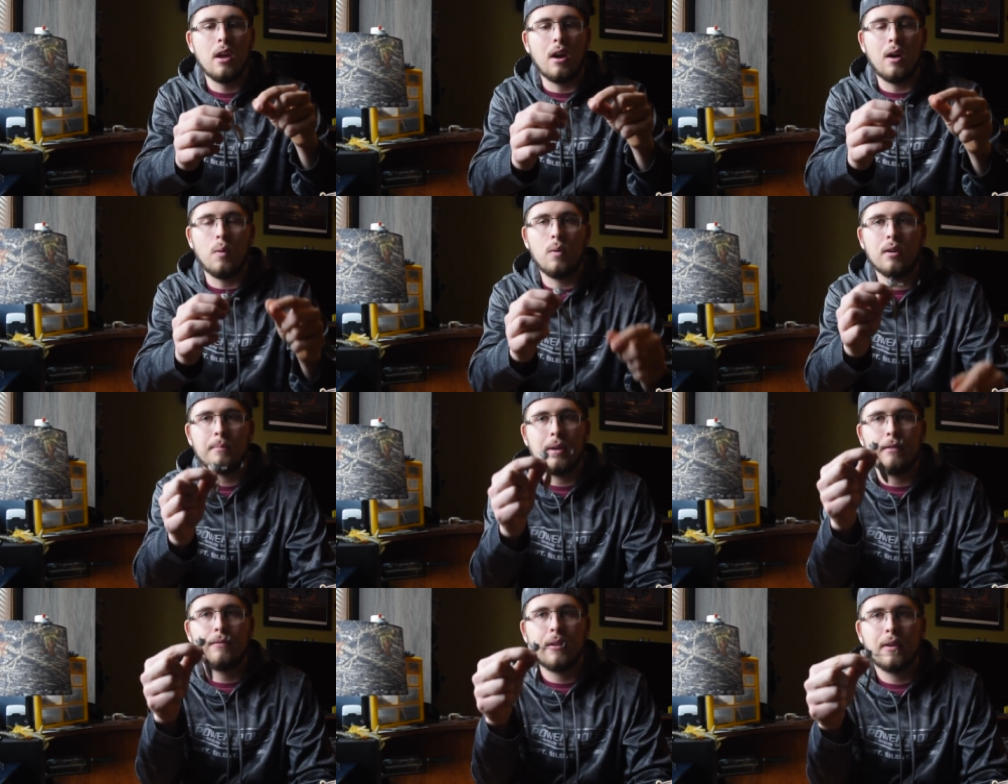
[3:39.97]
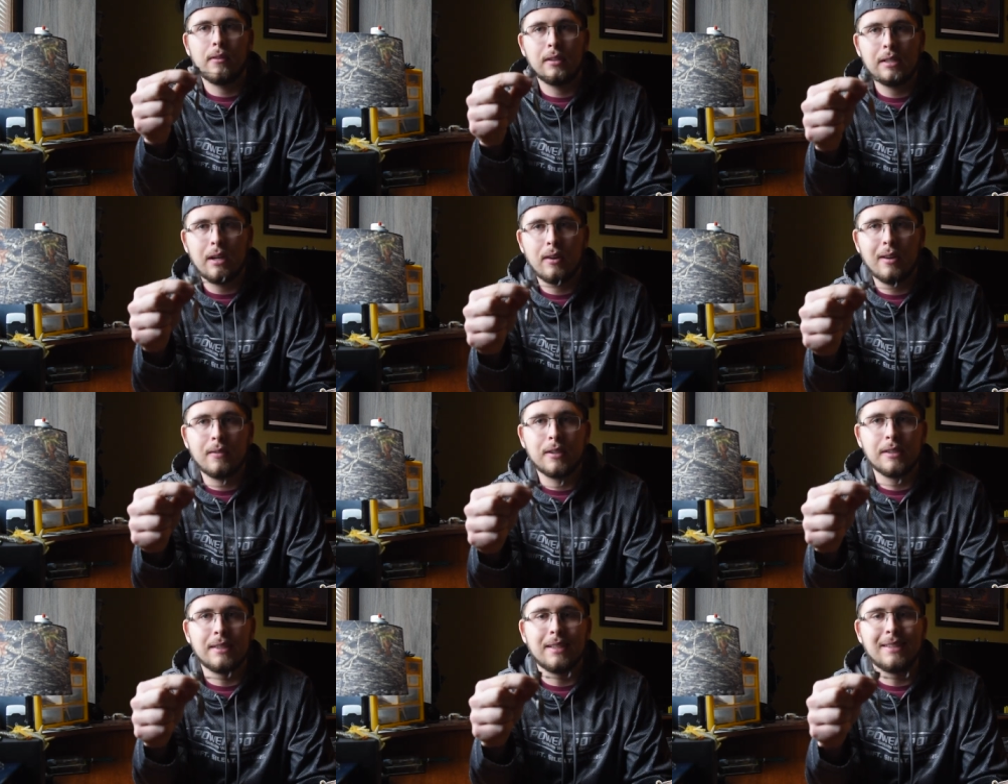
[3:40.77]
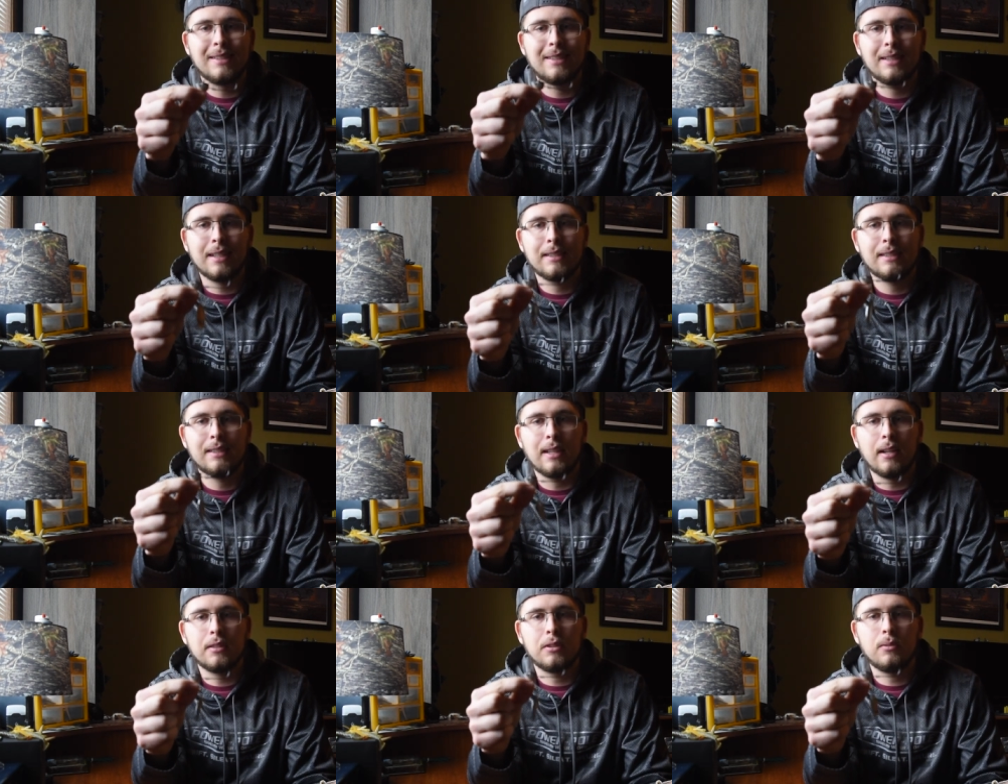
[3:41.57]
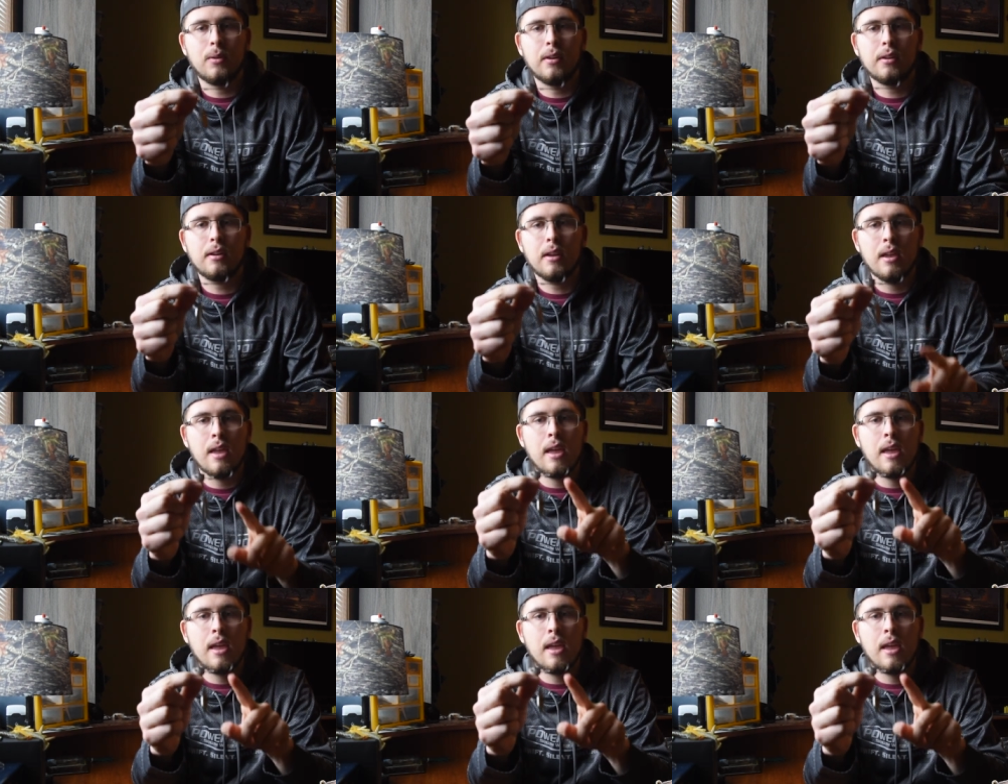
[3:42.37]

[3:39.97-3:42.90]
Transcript: Uh, one of my favorites, however, is the Sixth Sense one.